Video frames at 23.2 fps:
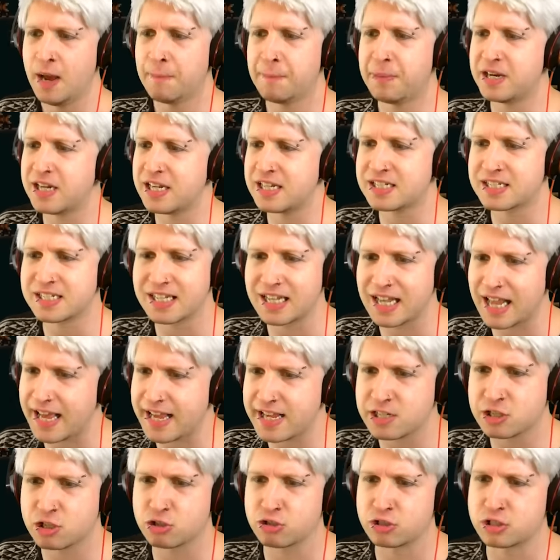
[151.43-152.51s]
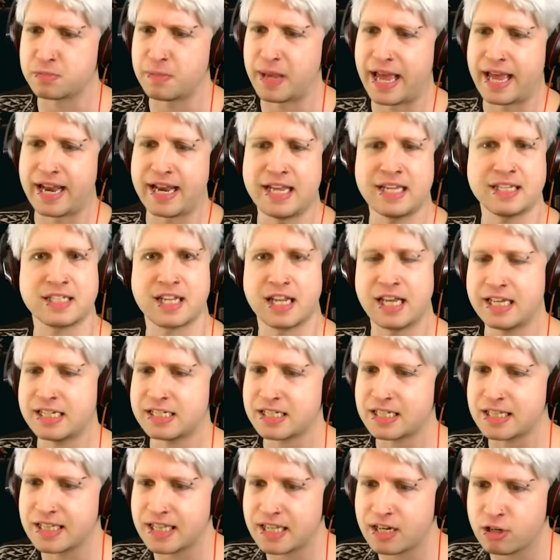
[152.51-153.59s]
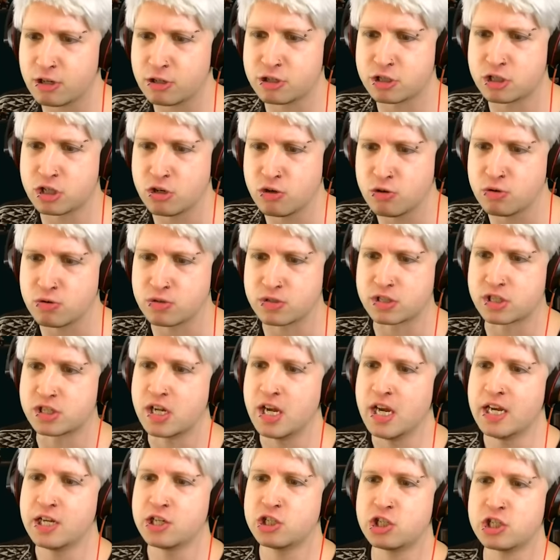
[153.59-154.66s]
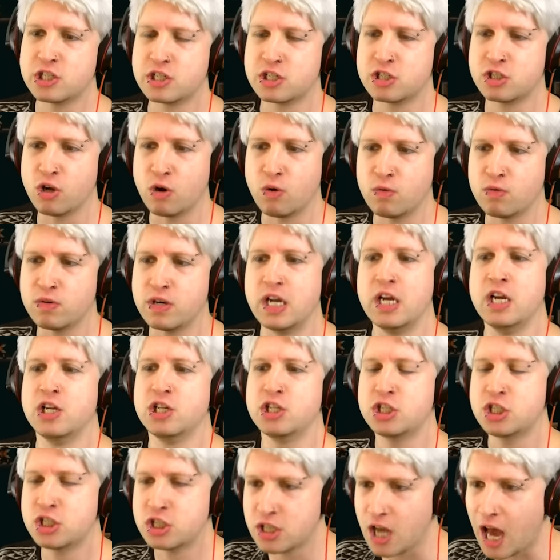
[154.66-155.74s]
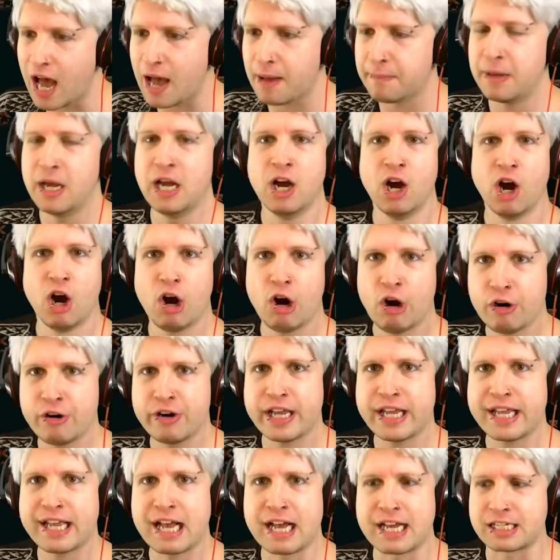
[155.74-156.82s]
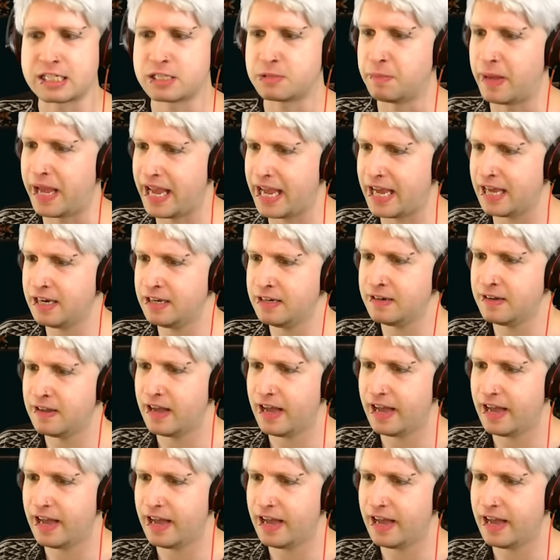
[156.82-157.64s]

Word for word: But his lasers, man, his his little dudes just don't stop hurting us, man.